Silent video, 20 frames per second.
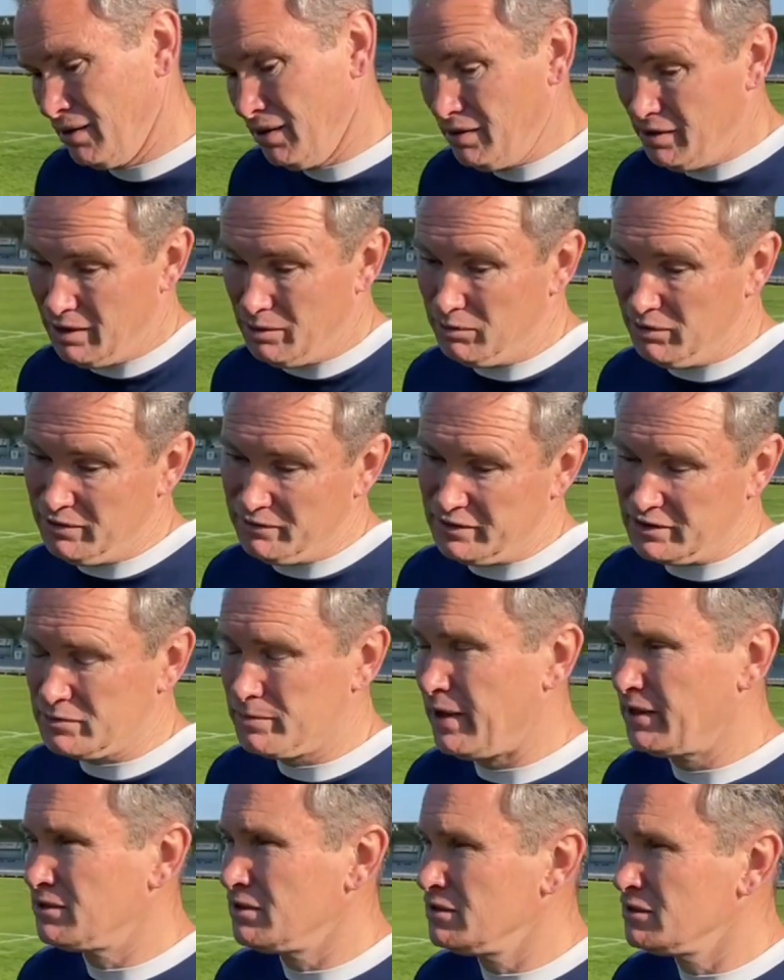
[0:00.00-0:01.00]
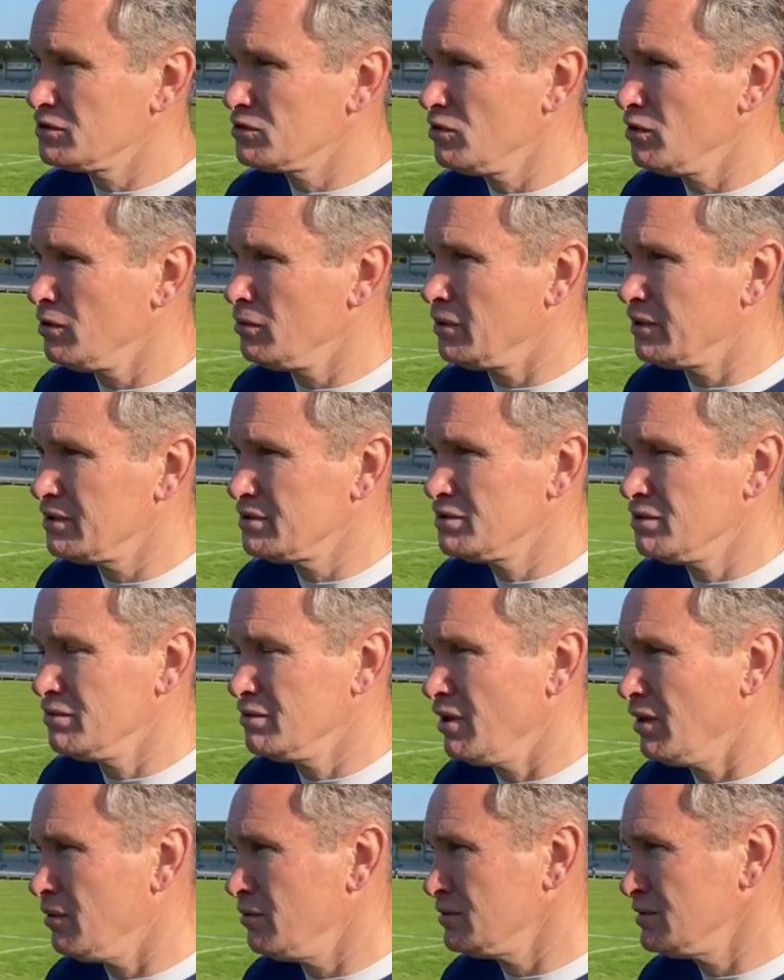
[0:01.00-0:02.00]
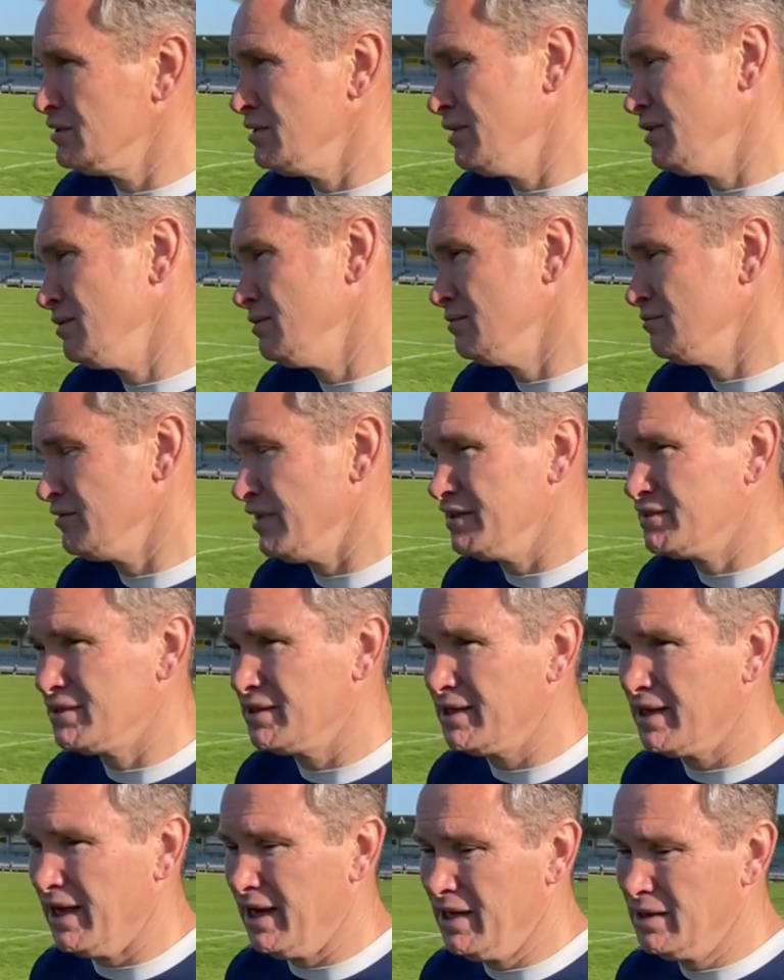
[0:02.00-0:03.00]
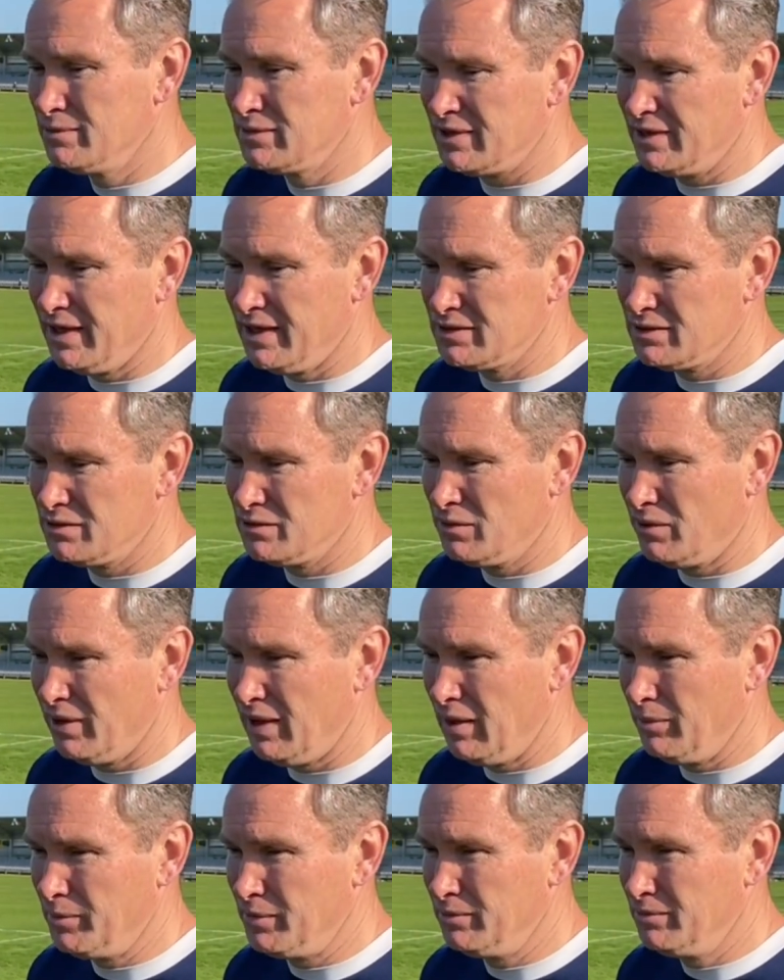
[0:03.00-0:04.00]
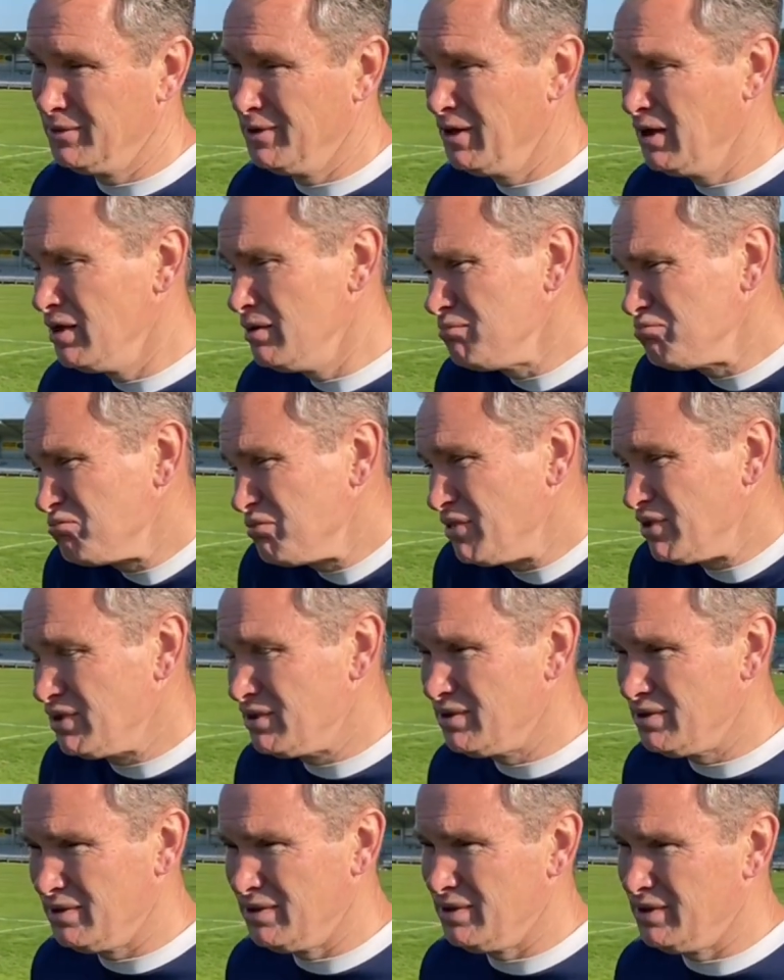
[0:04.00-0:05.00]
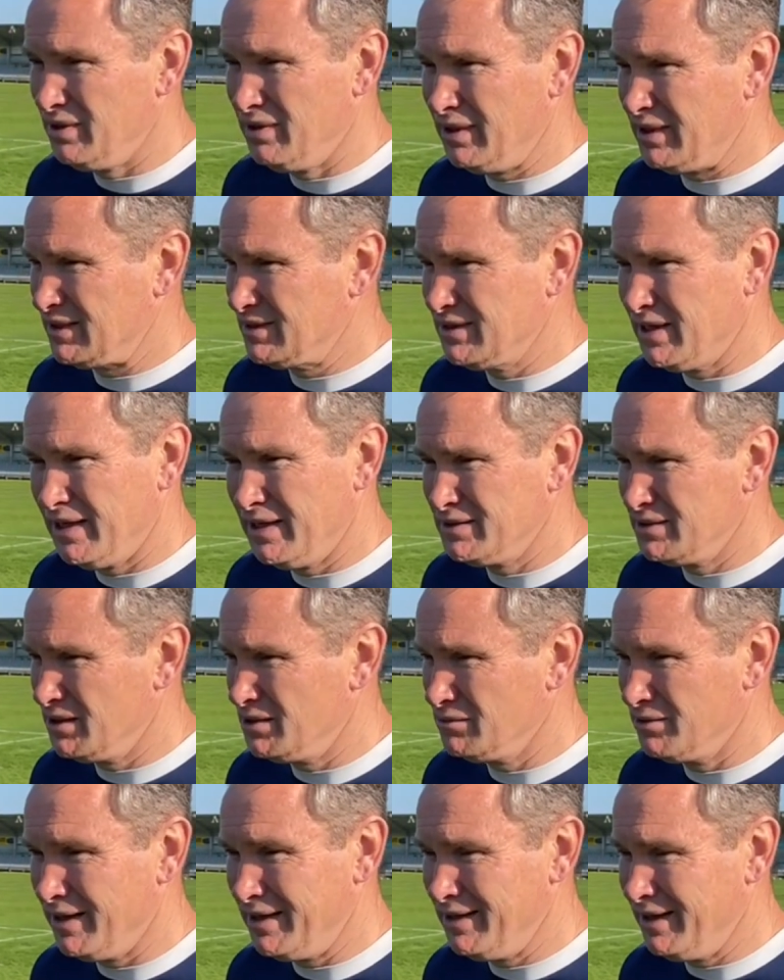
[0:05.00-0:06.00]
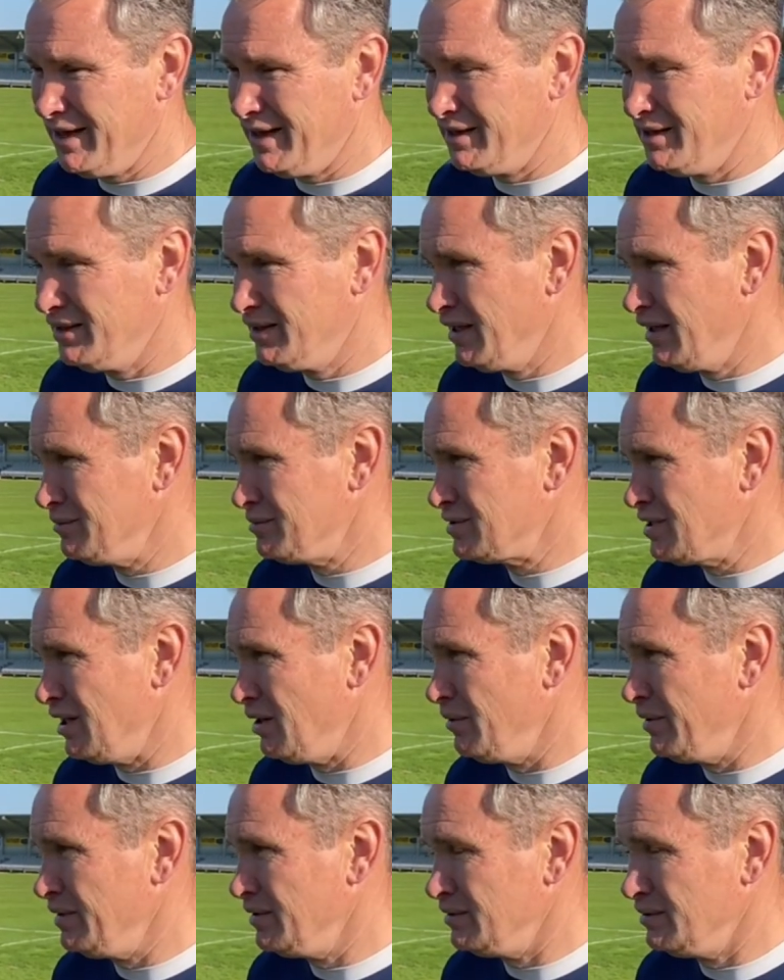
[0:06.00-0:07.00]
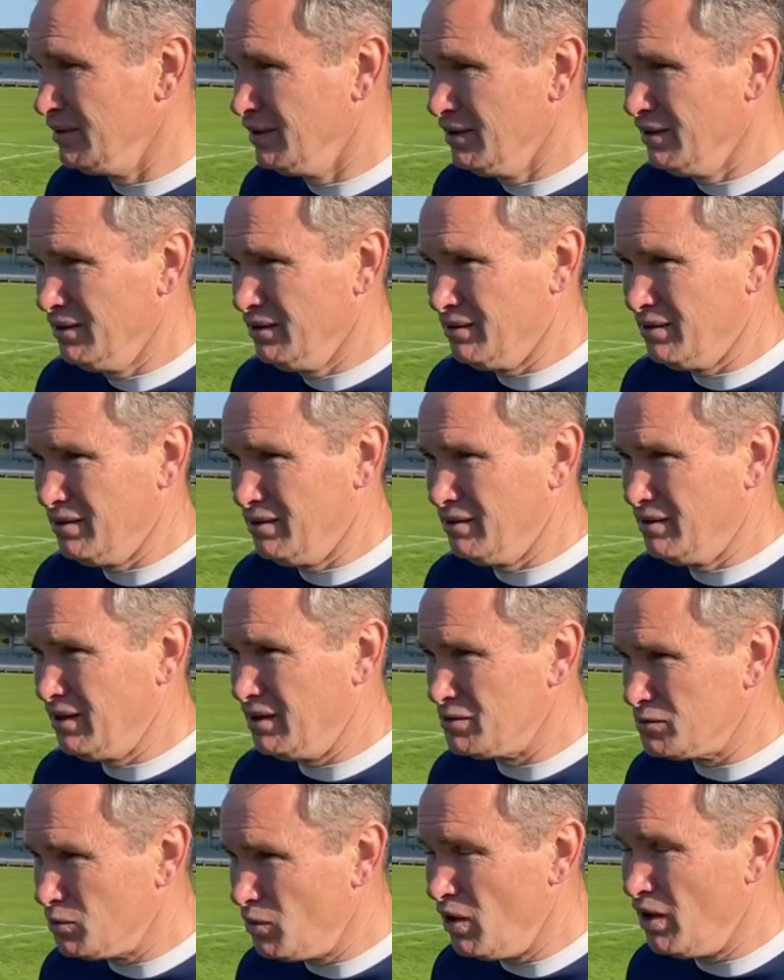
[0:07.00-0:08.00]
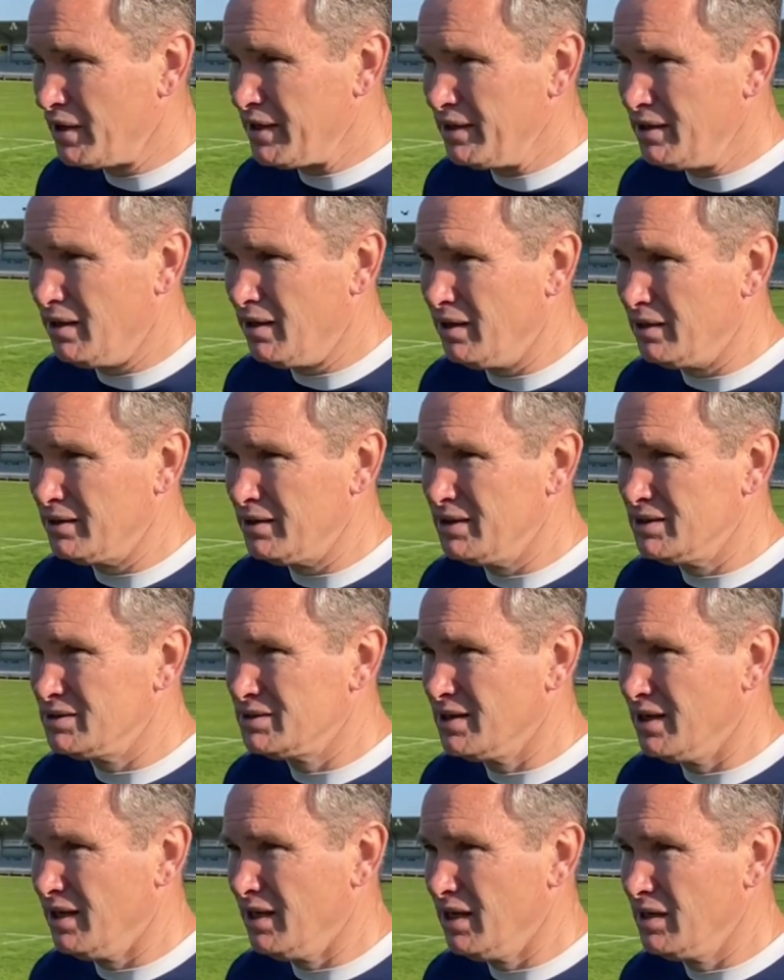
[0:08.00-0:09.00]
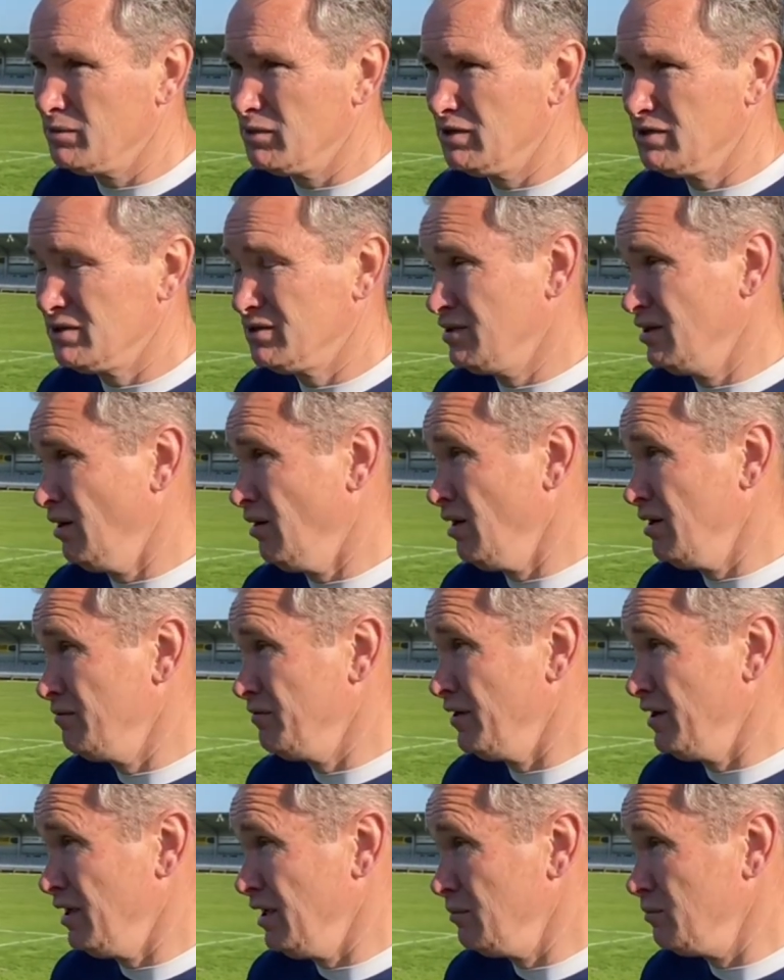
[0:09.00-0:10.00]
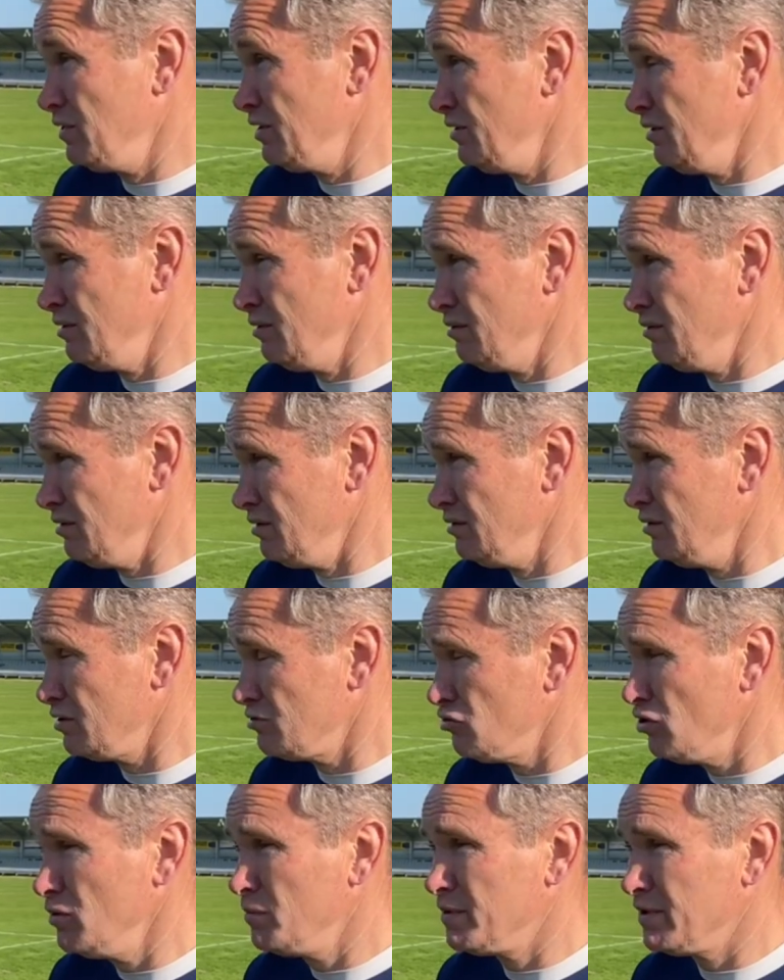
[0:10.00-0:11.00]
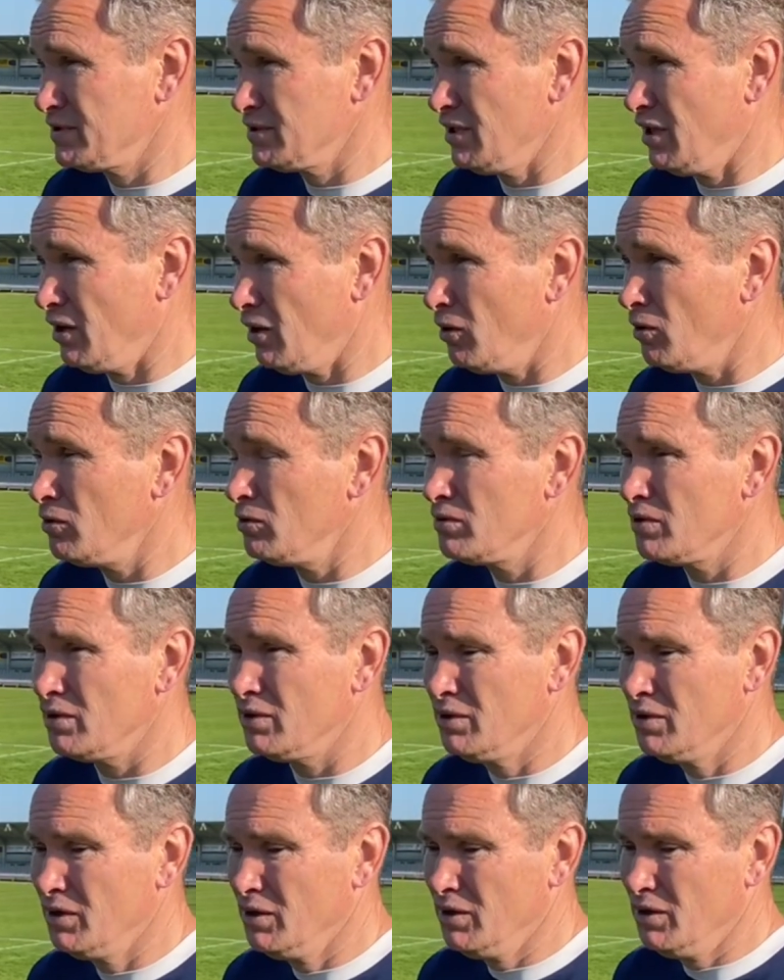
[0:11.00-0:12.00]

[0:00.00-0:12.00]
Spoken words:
he would have expected to score one or two goals in recent games, and it hasn't quite happened. But like I say, he's a great lad. He keeps going and keeps working hard at his game, and just delighted for him and the group as a whole. That,